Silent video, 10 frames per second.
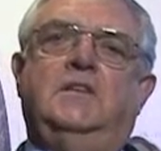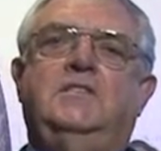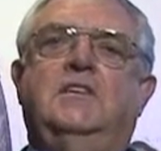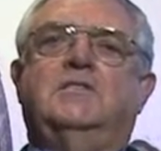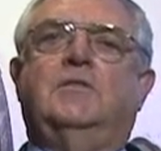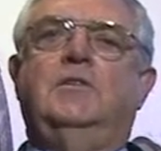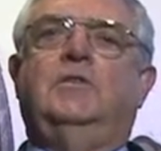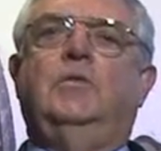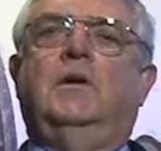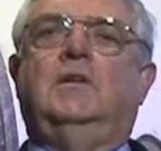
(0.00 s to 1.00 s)

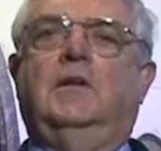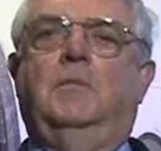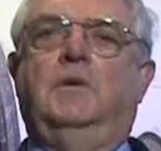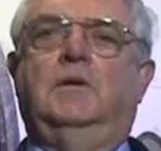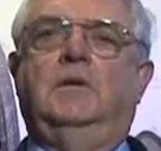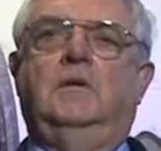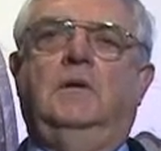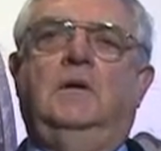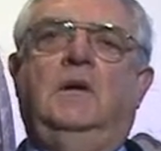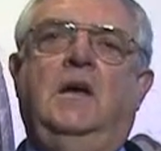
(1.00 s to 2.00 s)
STS-32 on Columbia,
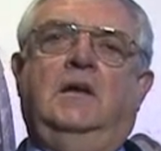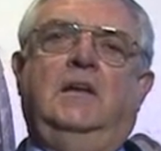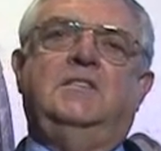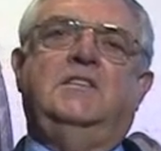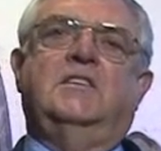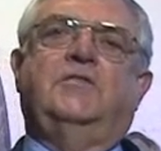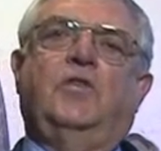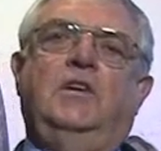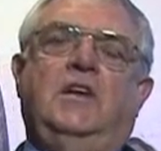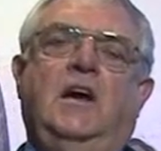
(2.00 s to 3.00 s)
and
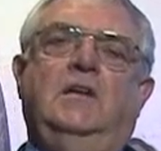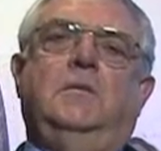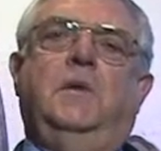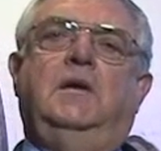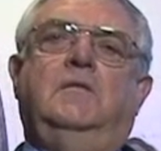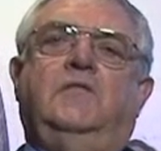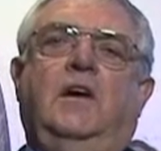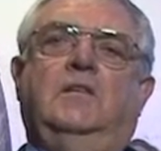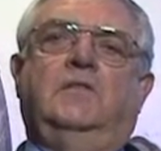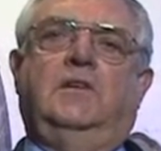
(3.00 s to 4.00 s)
STS-49, the maiden
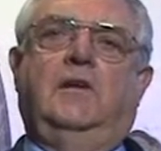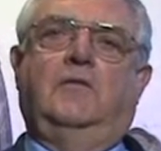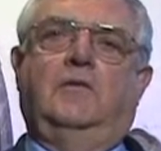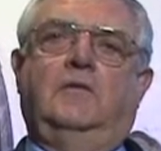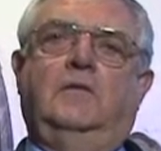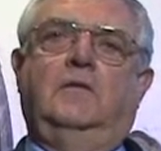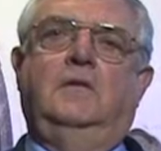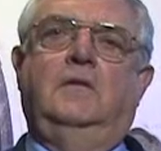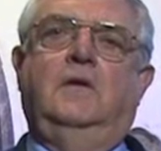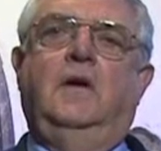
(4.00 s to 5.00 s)
flight of Endeavour.
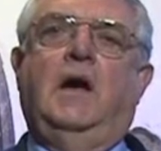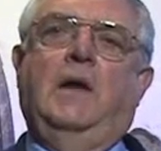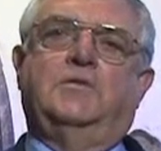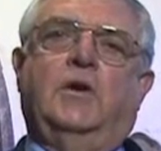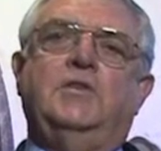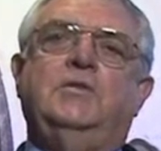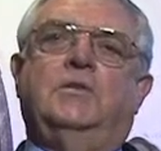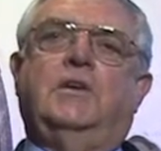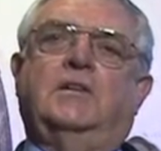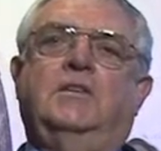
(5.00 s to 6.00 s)
I was also
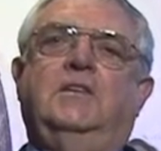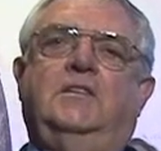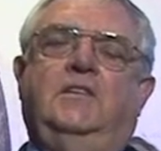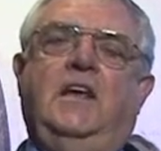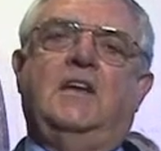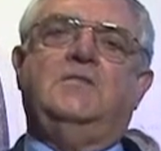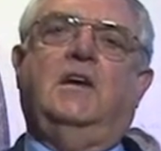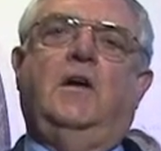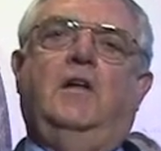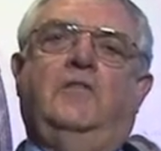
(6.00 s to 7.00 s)
inducted into the
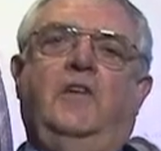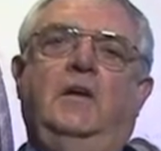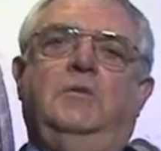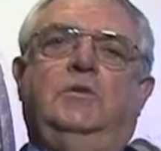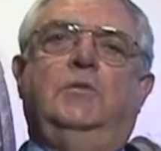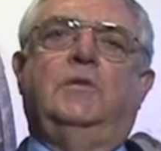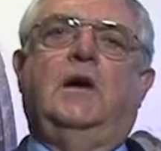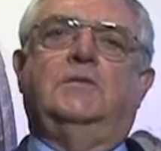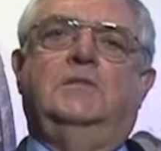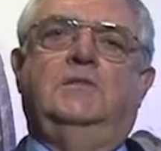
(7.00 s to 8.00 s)
Astronaut Hall of Fame in
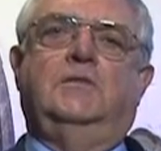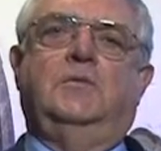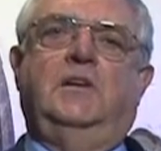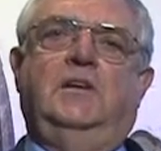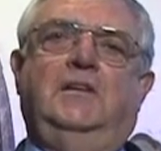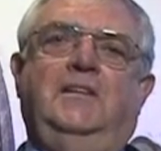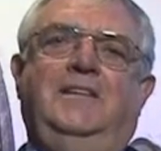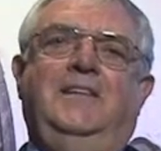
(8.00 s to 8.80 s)
2003.